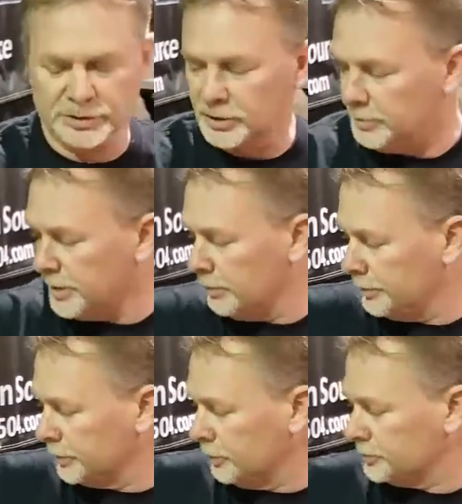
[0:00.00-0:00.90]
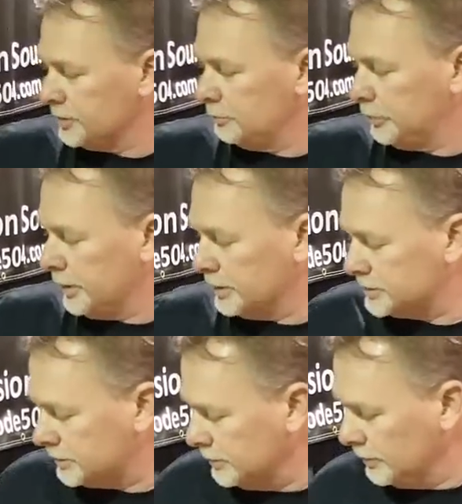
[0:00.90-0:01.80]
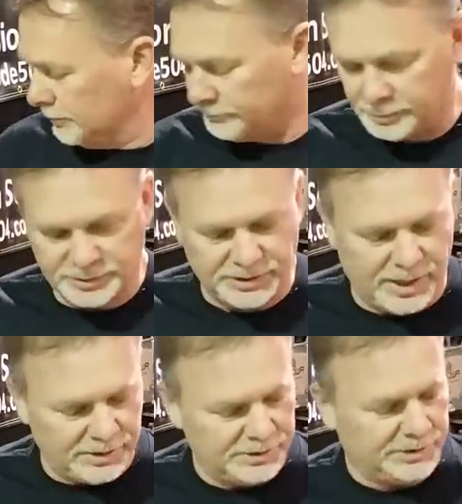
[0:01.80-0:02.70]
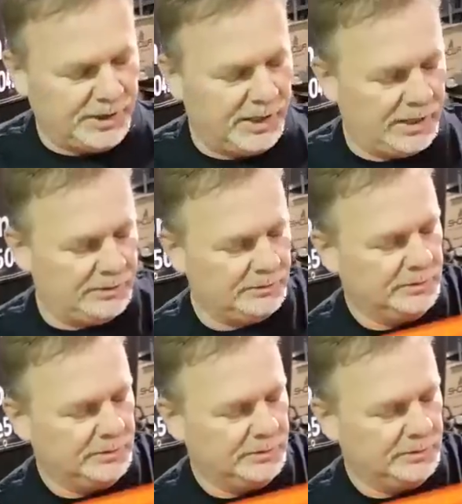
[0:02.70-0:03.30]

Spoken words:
going to be able to go someplace from side to side